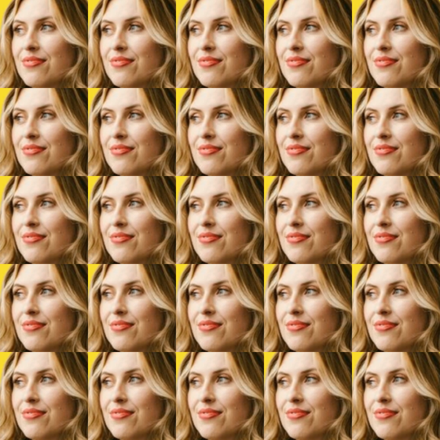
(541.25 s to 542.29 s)

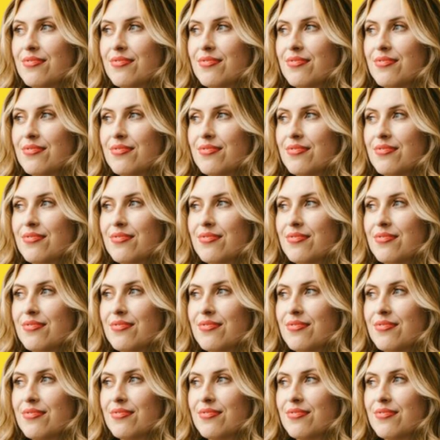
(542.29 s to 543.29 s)
The face doesn't move, so there is nothing to read.